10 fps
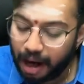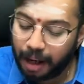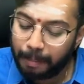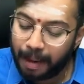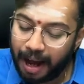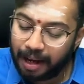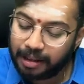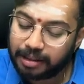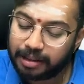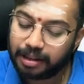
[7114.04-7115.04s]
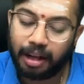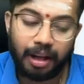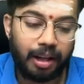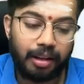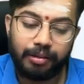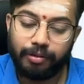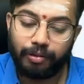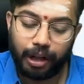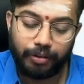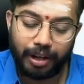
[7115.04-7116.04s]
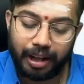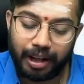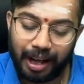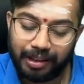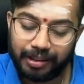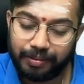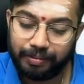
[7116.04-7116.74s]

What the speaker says: and balance 120 lakhs.